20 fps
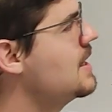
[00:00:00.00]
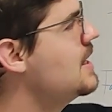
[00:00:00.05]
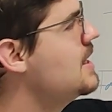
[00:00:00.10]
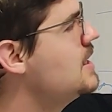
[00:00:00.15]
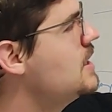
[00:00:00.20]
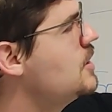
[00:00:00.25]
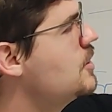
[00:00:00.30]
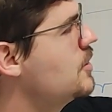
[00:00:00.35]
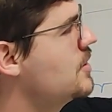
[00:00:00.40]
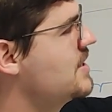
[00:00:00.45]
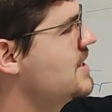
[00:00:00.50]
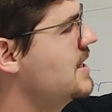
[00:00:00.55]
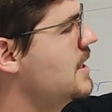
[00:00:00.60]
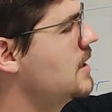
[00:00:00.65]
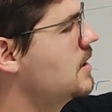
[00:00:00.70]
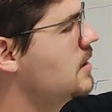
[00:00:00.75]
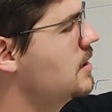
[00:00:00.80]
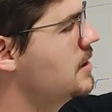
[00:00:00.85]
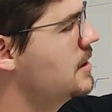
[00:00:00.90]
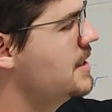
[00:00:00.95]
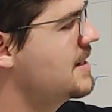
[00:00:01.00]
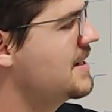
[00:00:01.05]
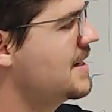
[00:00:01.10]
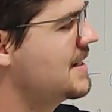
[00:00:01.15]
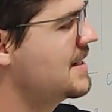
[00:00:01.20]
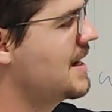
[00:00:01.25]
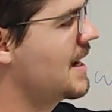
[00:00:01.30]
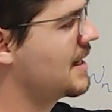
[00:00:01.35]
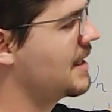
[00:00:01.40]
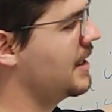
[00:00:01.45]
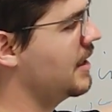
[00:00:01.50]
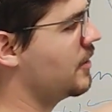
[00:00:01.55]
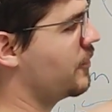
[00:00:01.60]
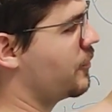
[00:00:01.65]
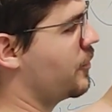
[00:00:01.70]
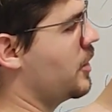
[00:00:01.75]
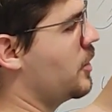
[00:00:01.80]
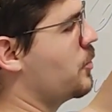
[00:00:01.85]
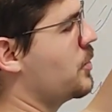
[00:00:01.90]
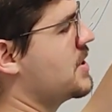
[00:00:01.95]
in your signal is exactly the
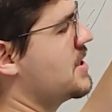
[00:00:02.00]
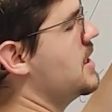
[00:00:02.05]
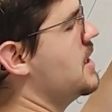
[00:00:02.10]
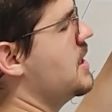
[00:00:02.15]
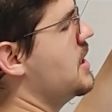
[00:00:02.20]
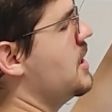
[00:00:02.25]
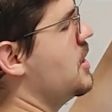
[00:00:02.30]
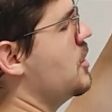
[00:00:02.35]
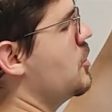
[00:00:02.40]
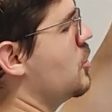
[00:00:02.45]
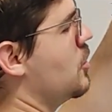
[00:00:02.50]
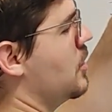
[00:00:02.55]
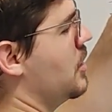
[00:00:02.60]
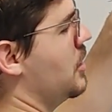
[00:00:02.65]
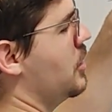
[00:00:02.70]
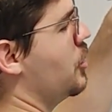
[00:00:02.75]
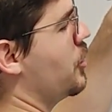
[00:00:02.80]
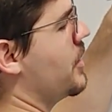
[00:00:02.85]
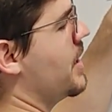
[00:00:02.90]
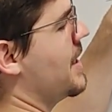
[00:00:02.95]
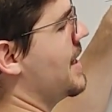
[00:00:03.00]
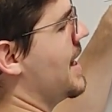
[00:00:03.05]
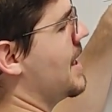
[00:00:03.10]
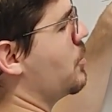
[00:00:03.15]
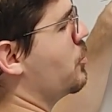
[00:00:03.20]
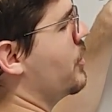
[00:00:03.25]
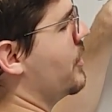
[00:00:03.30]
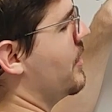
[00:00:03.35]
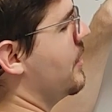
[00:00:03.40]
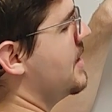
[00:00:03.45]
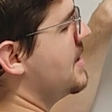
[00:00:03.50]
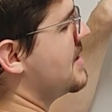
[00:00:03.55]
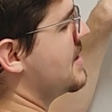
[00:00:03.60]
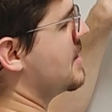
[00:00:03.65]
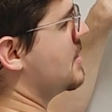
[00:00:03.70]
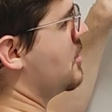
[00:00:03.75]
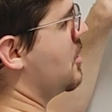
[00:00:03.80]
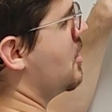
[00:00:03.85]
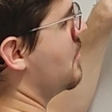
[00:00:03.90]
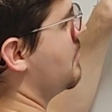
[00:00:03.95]
frequency you're looking at with
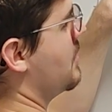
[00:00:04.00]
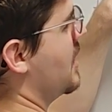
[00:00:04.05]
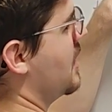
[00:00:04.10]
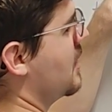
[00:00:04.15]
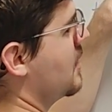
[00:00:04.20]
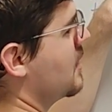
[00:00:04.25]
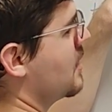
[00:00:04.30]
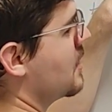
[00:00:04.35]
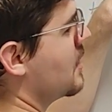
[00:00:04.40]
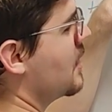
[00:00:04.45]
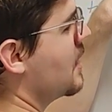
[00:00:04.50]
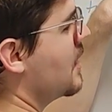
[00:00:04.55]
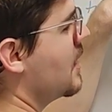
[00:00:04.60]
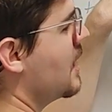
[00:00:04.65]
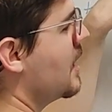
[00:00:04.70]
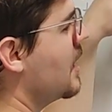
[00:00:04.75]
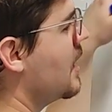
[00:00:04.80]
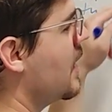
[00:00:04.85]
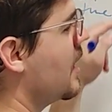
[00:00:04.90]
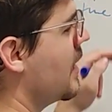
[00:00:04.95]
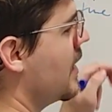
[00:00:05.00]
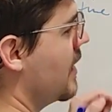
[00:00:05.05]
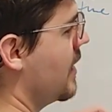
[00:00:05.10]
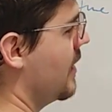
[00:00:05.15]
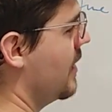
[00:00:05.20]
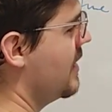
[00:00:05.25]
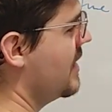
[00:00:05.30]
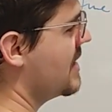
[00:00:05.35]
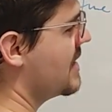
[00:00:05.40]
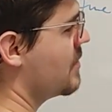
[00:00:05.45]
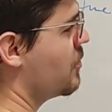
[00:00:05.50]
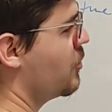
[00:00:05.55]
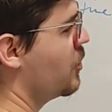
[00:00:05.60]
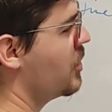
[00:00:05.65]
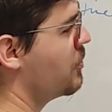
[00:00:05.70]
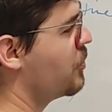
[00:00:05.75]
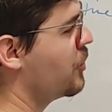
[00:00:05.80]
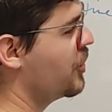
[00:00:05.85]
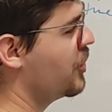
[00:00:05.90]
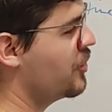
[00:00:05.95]
this term here, this
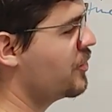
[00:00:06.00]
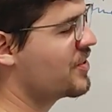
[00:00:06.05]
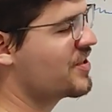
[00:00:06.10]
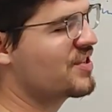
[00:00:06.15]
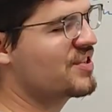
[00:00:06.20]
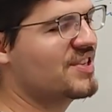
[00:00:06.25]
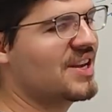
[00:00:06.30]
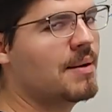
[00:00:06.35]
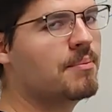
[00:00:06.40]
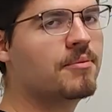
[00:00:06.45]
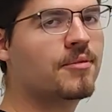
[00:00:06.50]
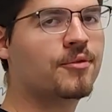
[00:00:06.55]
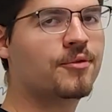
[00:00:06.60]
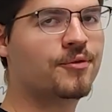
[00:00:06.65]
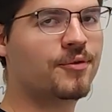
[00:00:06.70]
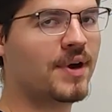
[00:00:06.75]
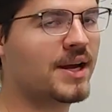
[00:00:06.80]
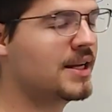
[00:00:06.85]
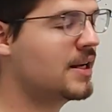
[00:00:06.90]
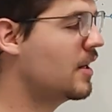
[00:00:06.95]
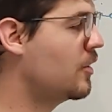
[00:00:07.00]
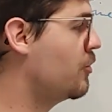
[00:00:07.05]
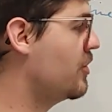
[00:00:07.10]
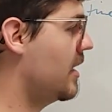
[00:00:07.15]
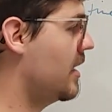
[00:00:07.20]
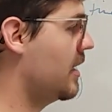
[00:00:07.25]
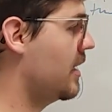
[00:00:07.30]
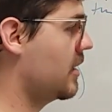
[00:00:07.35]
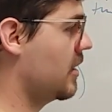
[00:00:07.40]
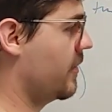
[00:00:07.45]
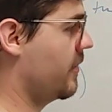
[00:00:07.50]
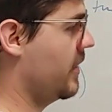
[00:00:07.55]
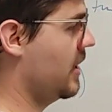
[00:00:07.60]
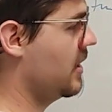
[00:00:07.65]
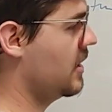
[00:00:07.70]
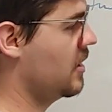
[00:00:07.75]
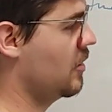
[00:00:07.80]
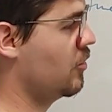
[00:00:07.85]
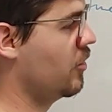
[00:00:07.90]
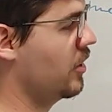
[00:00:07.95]
will produce some finite result of the
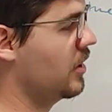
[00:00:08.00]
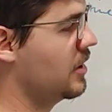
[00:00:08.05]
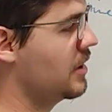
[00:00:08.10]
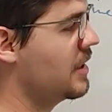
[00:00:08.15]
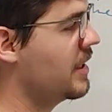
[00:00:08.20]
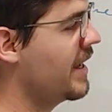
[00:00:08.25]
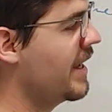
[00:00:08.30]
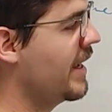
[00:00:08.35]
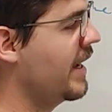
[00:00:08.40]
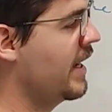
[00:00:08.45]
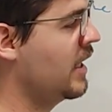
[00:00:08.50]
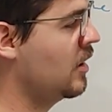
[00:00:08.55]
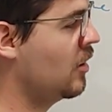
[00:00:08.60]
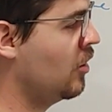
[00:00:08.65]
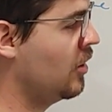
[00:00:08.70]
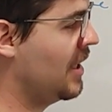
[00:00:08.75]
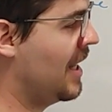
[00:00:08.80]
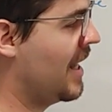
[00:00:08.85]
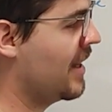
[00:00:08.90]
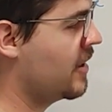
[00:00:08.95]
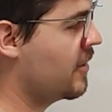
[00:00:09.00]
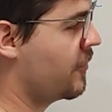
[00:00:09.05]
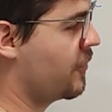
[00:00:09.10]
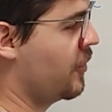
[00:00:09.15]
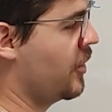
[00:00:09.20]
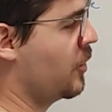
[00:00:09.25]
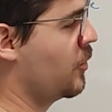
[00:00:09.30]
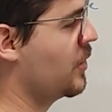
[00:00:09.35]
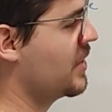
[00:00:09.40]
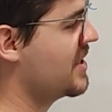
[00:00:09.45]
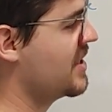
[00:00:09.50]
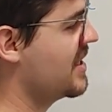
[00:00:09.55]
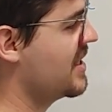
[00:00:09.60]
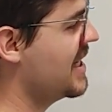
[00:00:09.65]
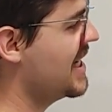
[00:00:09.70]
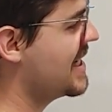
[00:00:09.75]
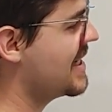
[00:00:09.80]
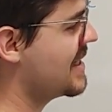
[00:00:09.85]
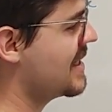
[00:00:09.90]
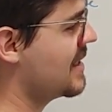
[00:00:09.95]
integral. And all other
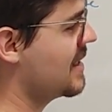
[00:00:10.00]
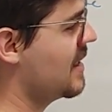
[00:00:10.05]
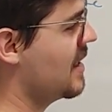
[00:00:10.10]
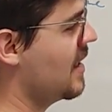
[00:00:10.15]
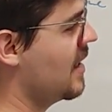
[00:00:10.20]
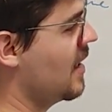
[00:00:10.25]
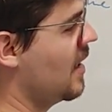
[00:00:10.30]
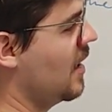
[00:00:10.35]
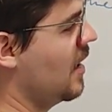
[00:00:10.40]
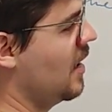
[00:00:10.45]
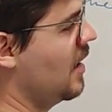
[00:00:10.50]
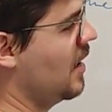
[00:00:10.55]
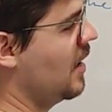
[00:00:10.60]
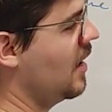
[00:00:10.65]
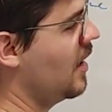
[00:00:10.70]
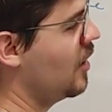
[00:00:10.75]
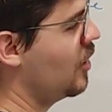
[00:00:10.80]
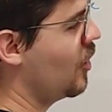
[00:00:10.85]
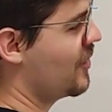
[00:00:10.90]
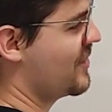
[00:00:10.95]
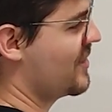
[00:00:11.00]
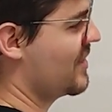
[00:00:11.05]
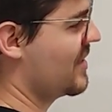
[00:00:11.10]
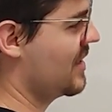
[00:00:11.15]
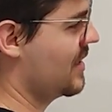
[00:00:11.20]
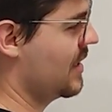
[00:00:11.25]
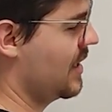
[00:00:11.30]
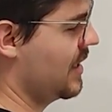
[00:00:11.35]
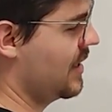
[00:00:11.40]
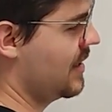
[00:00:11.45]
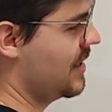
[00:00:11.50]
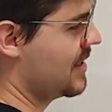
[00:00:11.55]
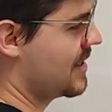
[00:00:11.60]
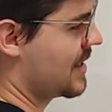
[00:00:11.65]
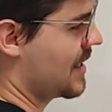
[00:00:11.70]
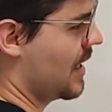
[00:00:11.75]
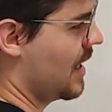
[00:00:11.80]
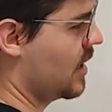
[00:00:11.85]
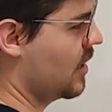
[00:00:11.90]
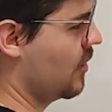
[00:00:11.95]
frequencies are lost in
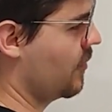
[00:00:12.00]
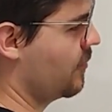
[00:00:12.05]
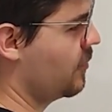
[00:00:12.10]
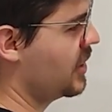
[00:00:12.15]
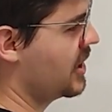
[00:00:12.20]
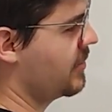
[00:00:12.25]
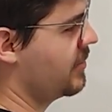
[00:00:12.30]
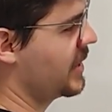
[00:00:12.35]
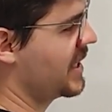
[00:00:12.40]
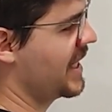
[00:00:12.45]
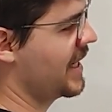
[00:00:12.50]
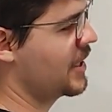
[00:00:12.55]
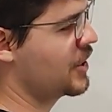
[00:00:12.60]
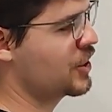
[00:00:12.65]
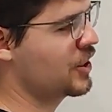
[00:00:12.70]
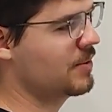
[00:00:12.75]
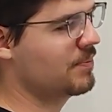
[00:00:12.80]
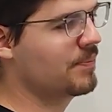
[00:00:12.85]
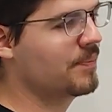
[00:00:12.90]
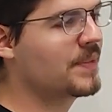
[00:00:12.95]
this kind of multiplication.